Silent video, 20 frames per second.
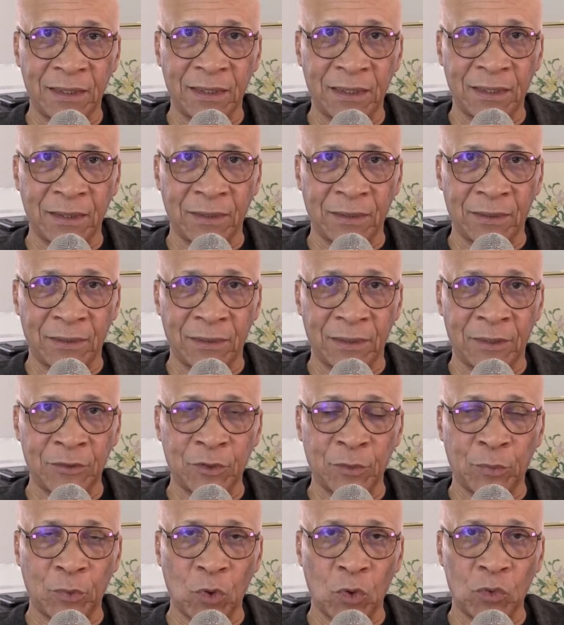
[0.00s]
in the
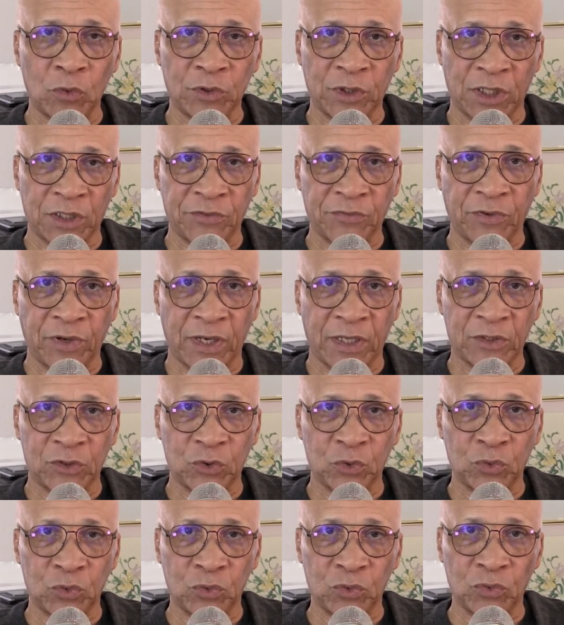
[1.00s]
polls as far as
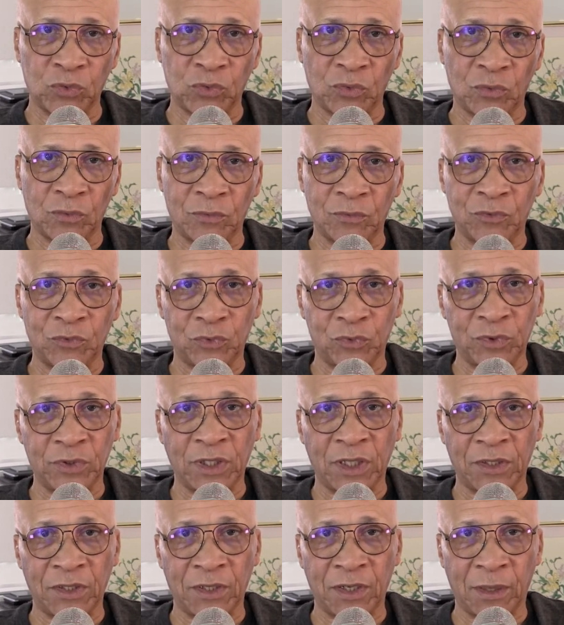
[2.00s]
who should
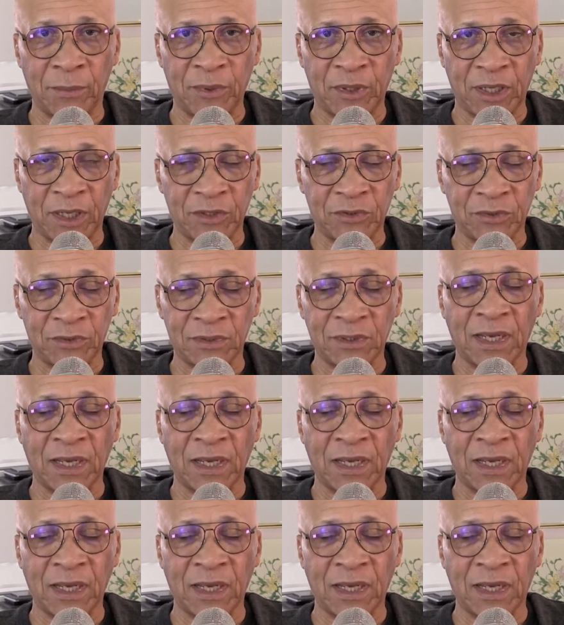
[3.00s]
get the nomination.